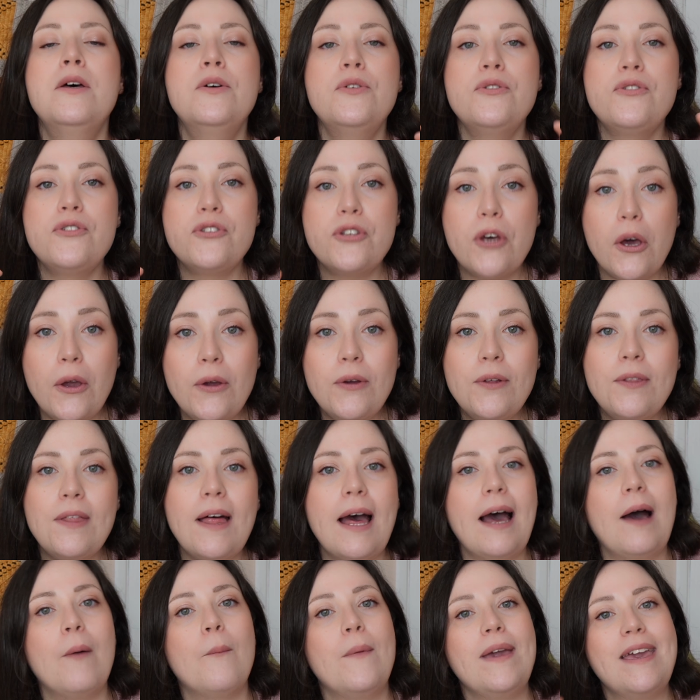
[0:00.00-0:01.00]
so
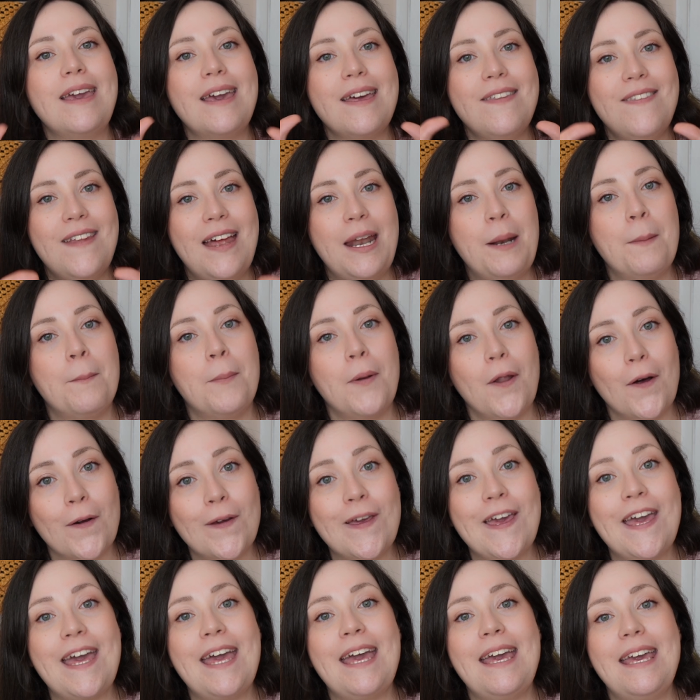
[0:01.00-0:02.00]
that we can then
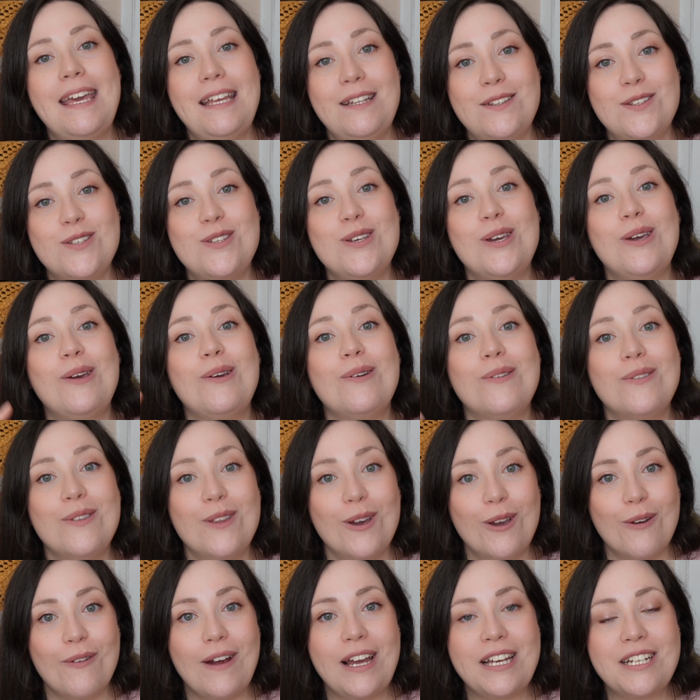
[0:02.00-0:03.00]
block it into
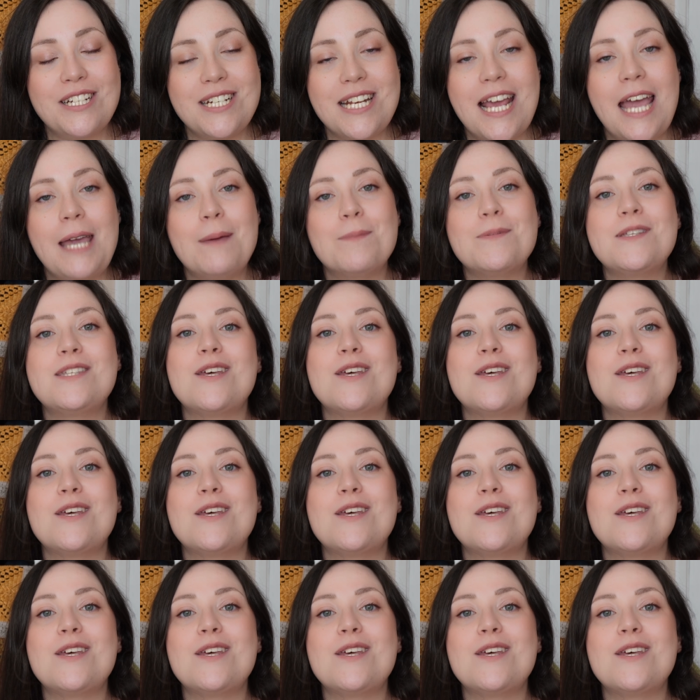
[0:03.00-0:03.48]
the correct shape.